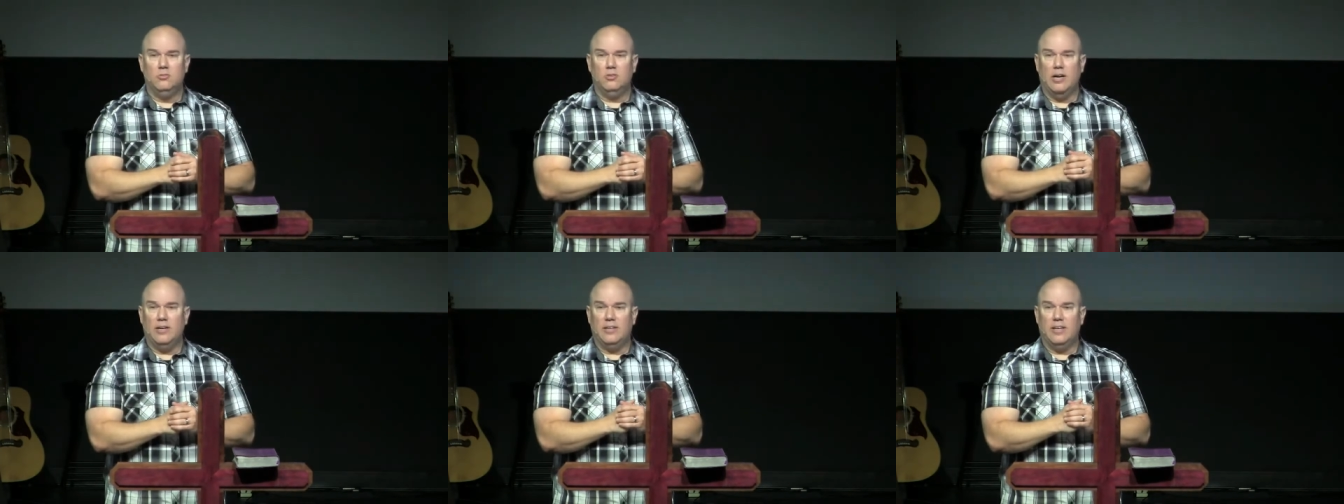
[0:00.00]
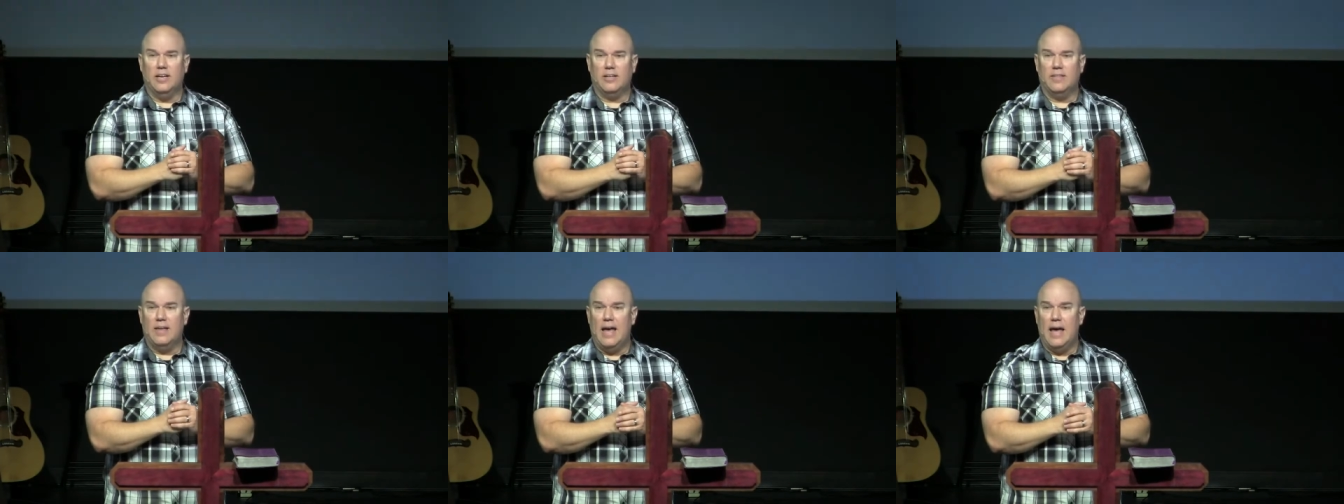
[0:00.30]
tried
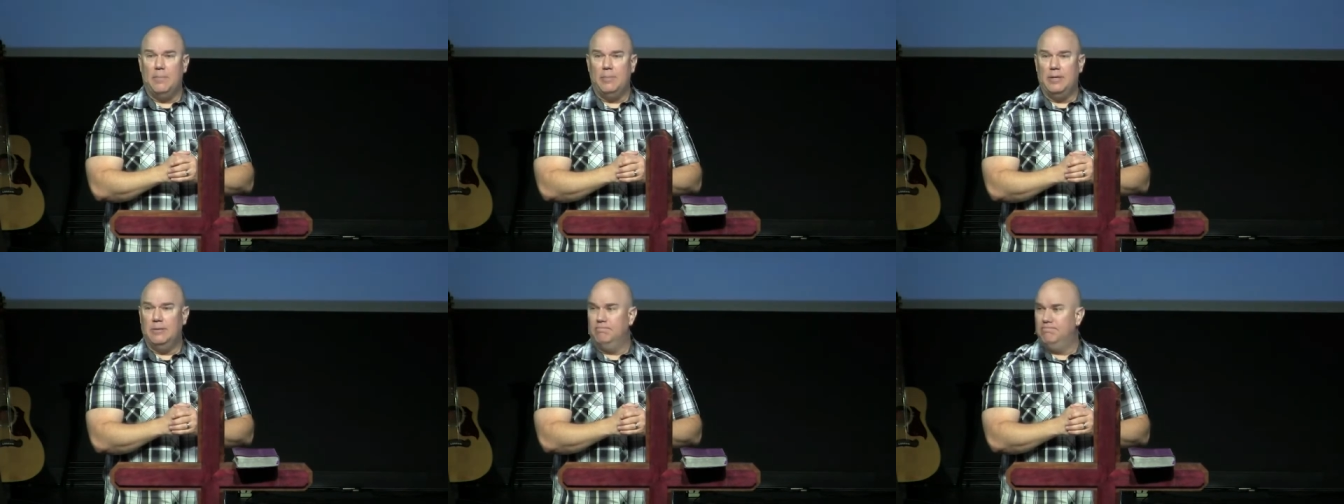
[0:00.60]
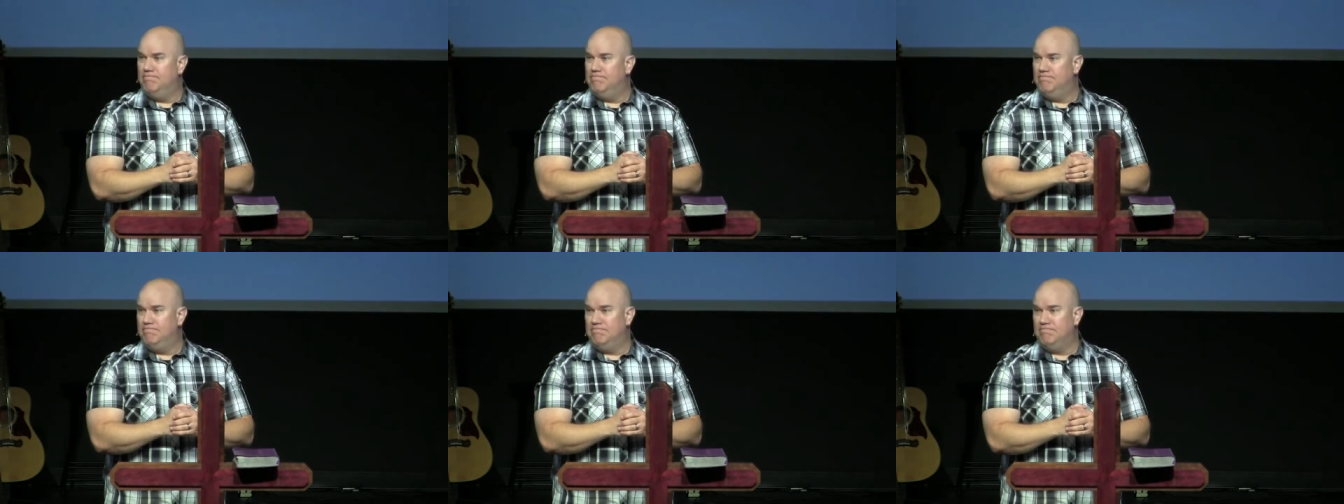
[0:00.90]
to kick the habit.
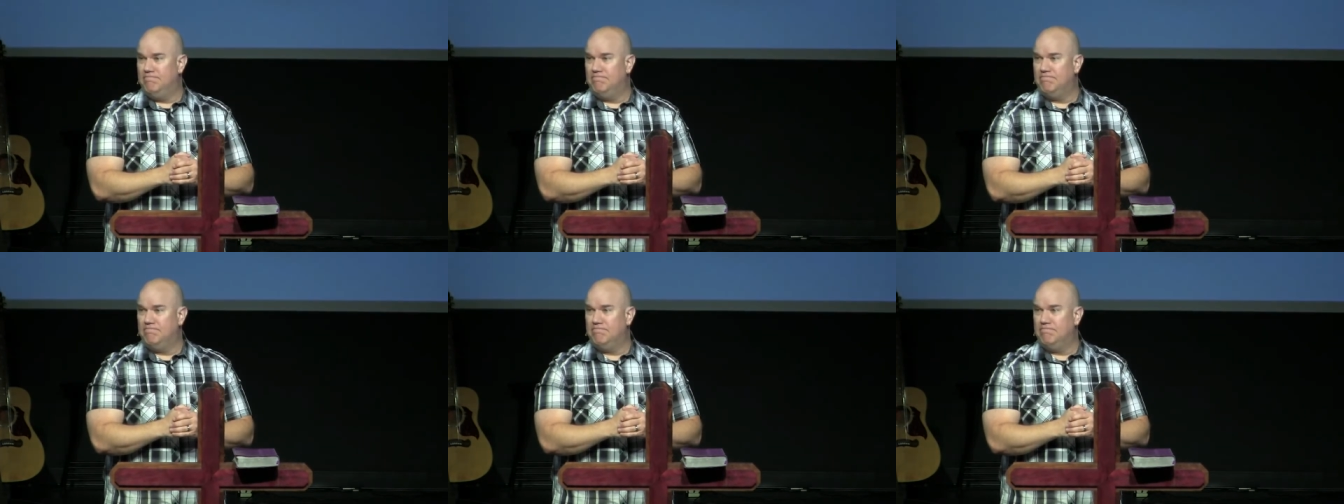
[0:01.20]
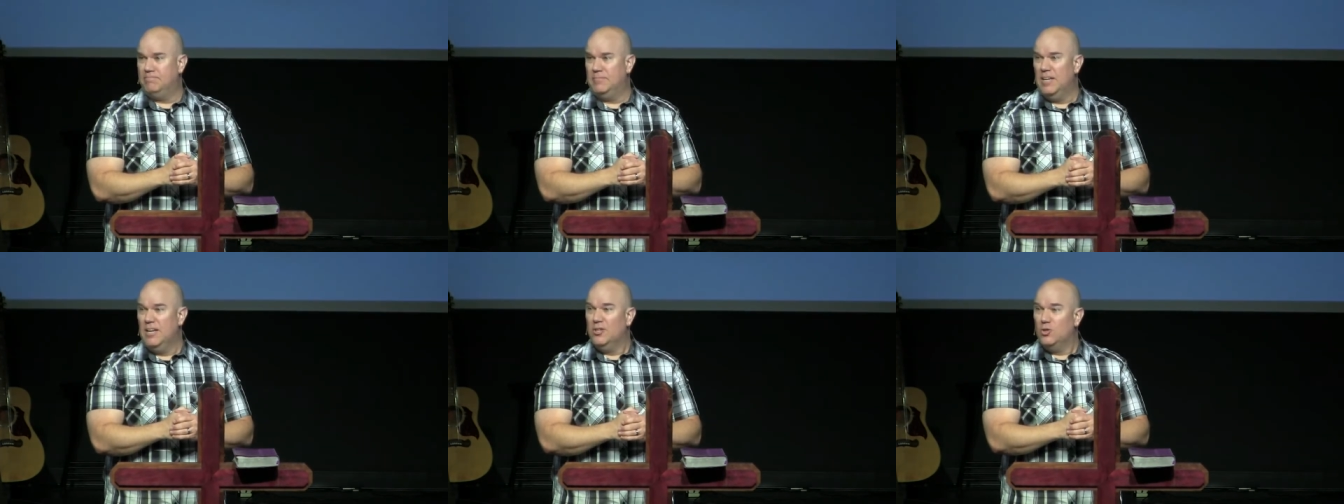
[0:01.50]

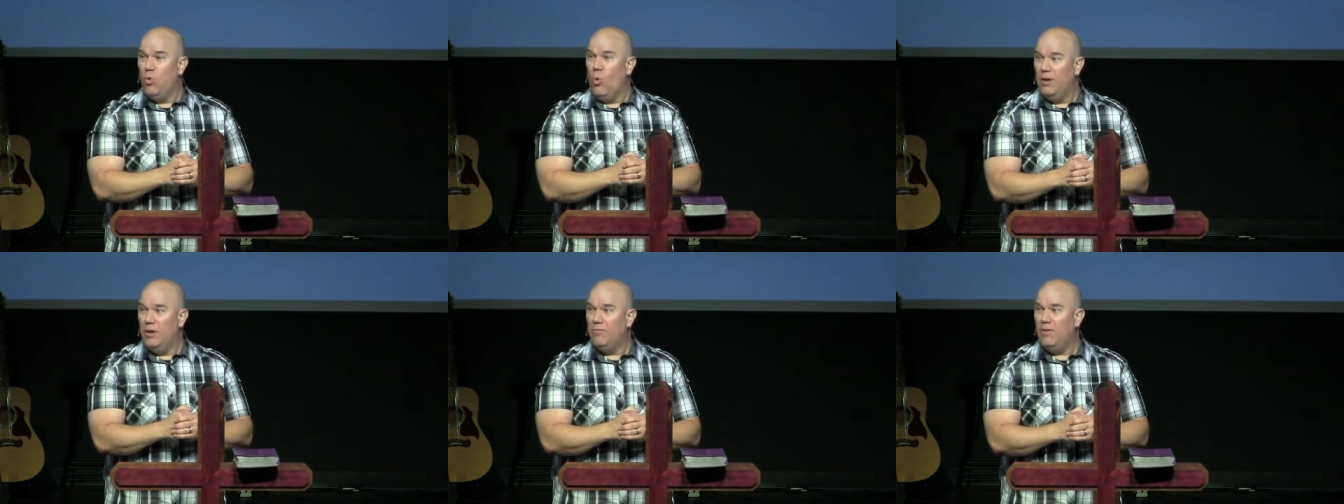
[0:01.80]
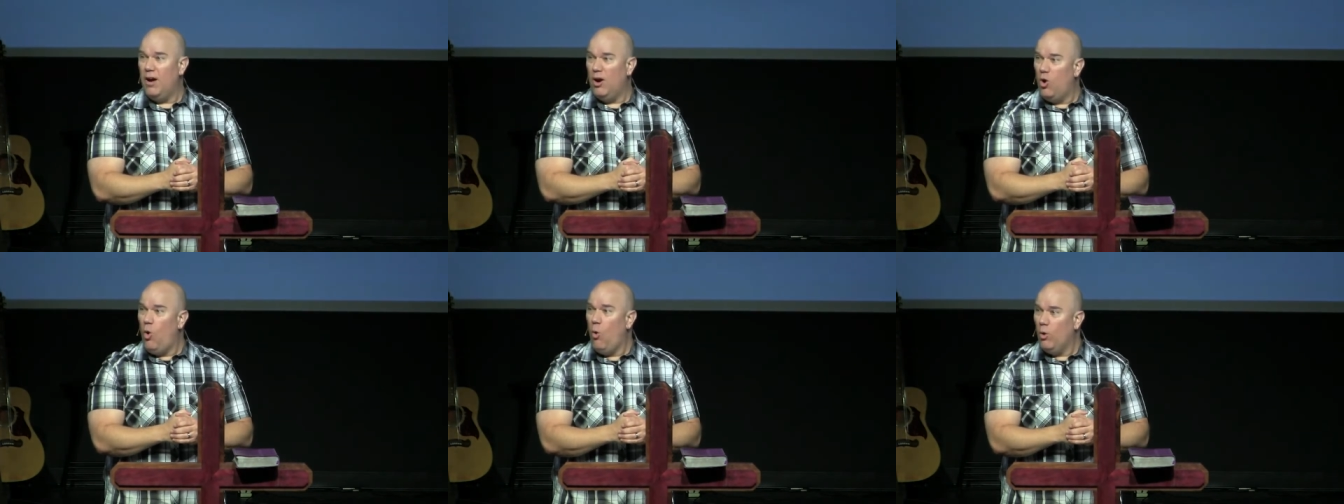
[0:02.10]

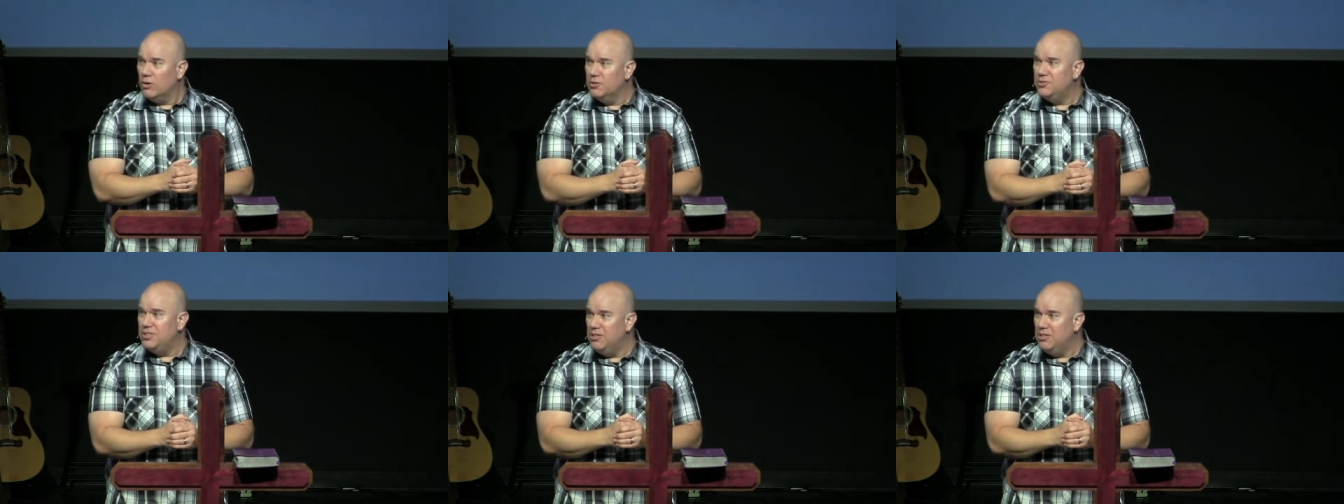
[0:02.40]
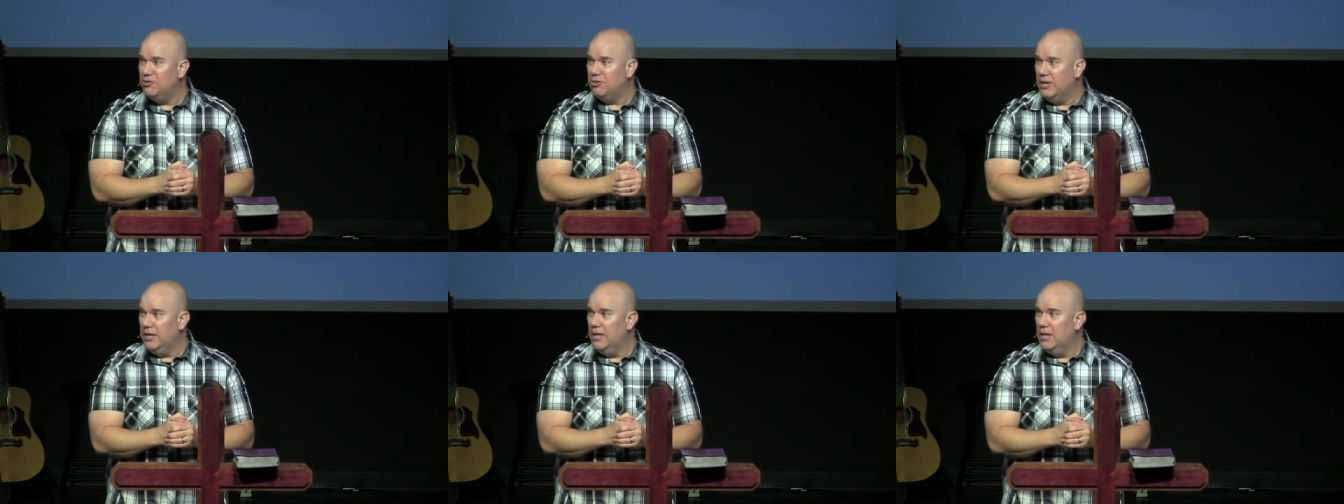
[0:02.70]
25, quarter
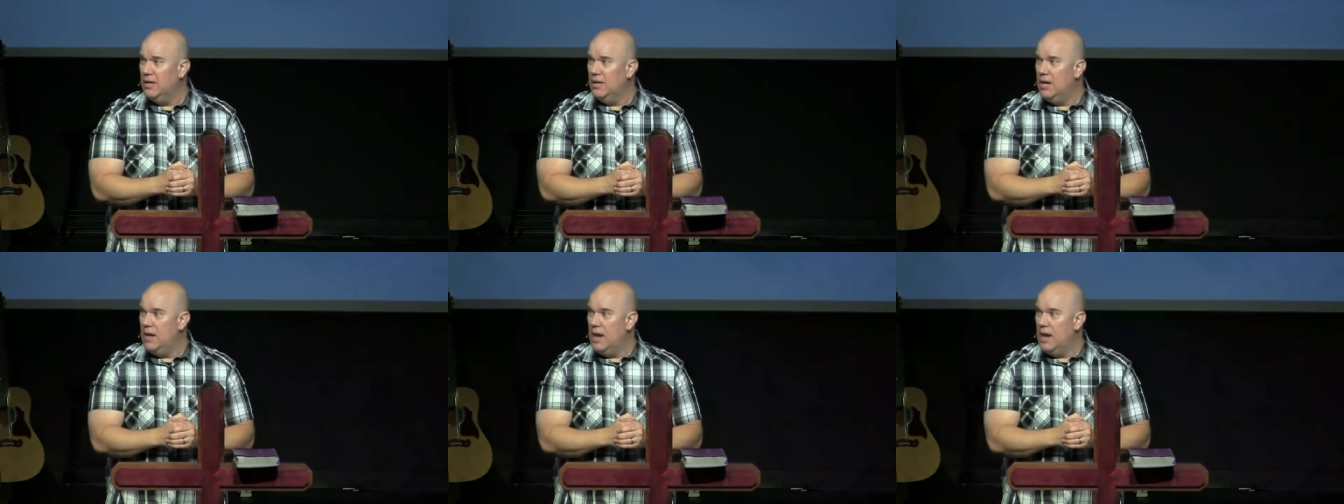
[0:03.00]
century.